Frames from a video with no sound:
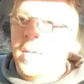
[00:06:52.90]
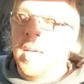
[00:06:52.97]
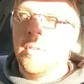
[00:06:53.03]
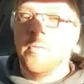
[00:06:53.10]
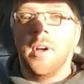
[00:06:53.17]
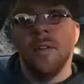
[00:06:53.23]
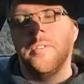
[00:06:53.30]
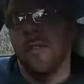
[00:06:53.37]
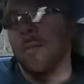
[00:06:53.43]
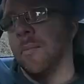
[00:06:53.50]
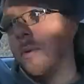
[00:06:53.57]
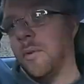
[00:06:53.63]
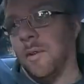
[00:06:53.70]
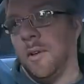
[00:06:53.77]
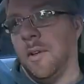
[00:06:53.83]
It rusts
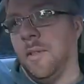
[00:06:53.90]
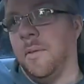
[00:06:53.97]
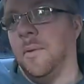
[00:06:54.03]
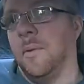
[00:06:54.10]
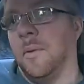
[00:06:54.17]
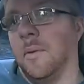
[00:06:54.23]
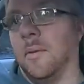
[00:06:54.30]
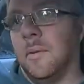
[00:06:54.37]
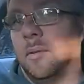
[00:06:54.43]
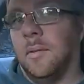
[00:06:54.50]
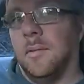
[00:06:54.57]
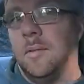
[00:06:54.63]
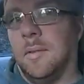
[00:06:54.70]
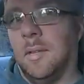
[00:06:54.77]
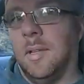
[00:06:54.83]
more than I thought.
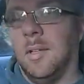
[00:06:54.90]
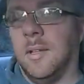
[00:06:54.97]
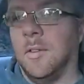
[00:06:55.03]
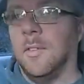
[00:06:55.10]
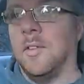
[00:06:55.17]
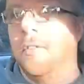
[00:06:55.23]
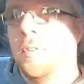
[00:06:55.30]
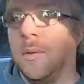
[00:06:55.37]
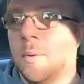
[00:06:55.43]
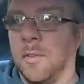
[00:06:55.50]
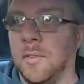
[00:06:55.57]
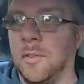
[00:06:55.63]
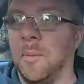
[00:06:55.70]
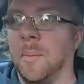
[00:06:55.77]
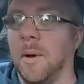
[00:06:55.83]
Considering I
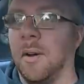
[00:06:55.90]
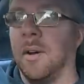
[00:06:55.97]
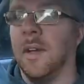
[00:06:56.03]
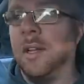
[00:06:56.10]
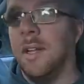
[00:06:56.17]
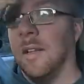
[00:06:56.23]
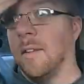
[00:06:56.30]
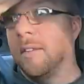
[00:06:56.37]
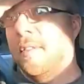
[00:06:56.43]
still park it near the